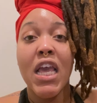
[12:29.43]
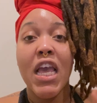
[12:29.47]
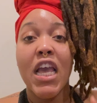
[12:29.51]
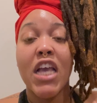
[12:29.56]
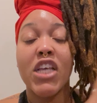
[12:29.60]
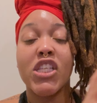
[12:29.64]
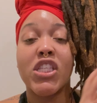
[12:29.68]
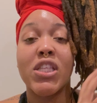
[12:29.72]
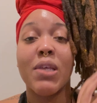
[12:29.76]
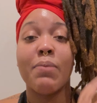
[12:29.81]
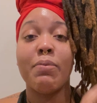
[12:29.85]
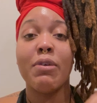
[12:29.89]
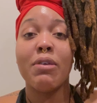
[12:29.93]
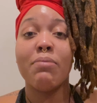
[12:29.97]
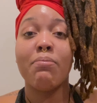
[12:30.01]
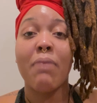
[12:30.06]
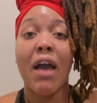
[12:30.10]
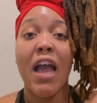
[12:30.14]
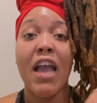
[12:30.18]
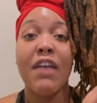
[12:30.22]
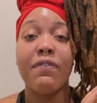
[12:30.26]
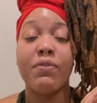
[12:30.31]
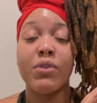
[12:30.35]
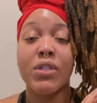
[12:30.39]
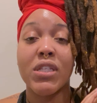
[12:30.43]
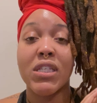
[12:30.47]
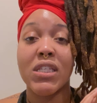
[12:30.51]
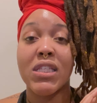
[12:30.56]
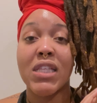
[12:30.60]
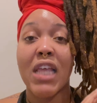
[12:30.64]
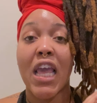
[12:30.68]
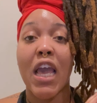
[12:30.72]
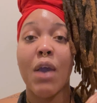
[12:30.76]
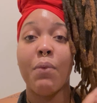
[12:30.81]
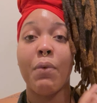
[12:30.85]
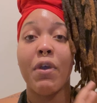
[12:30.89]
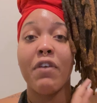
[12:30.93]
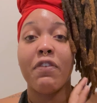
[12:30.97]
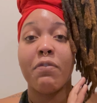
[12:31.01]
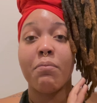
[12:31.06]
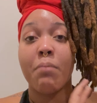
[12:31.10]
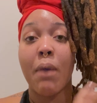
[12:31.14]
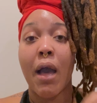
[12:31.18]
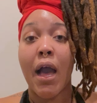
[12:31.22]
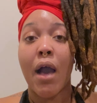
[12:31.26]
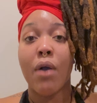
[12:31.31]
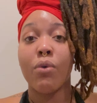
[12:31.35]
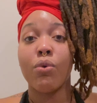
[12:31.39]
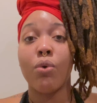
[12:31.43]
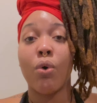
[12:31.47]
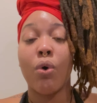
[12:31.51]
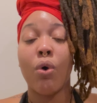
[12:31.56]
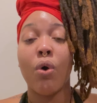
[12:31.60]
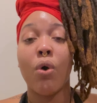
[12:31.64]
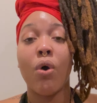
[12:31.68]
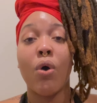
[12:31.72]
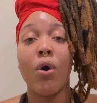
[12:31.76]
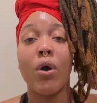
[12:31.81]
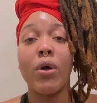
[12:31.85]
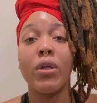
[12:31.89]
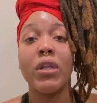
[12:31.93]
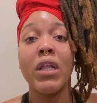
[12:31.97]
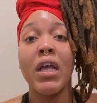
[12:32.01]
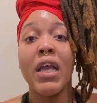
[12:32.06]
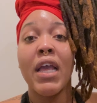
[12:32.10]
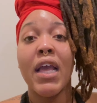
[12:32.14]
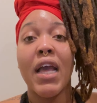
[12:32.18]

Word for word: is to be mindful to stay away from alcohol